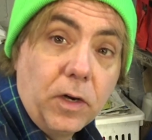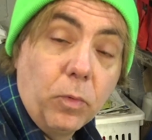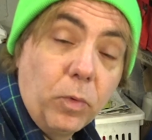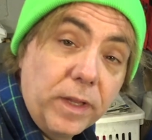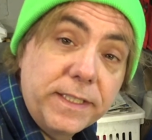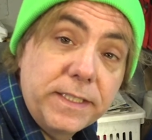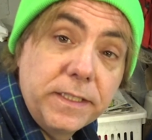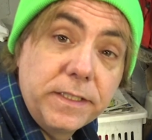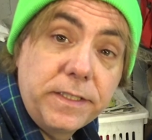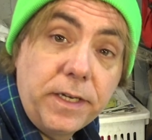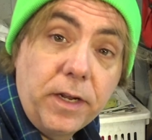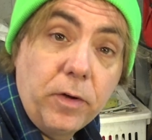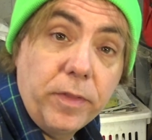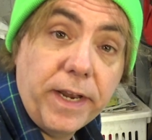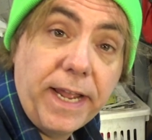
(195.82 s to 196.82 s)
Well, it's good to
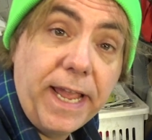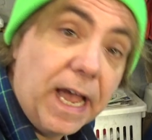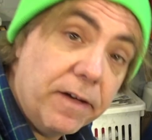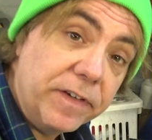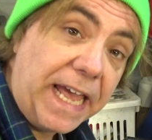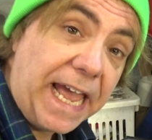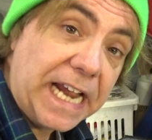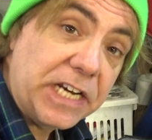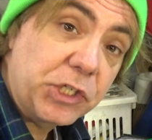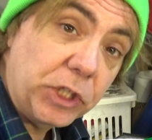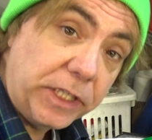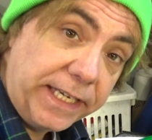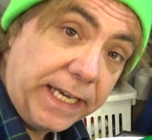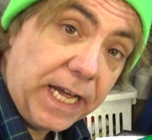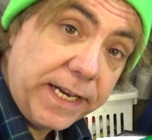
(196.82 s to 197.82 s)
know that I haven't
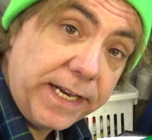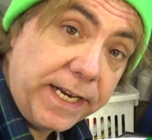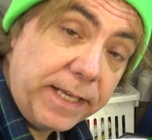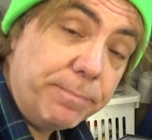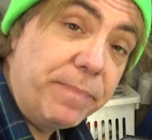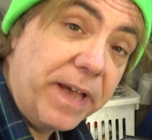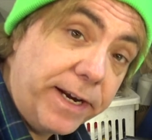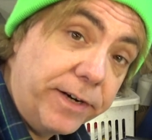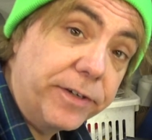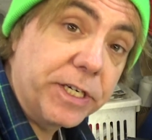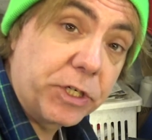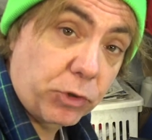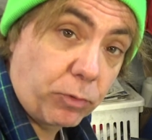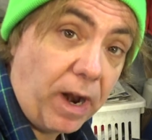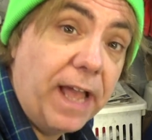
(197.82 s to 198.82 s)
actually gotten any better
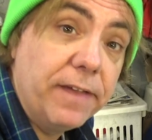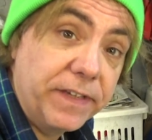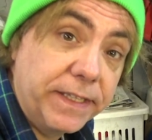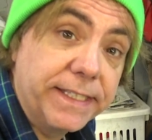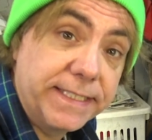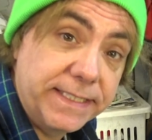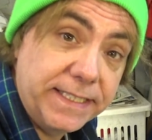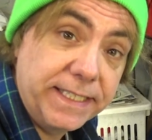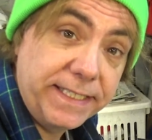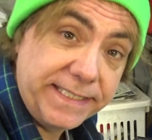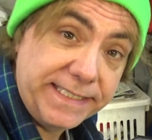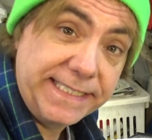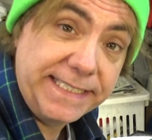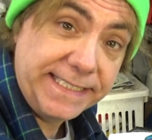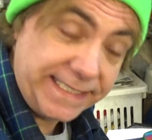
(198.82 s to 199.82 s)
at driving this thing
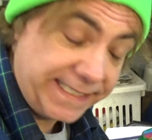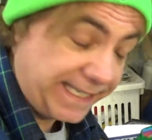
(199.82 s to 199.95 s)
since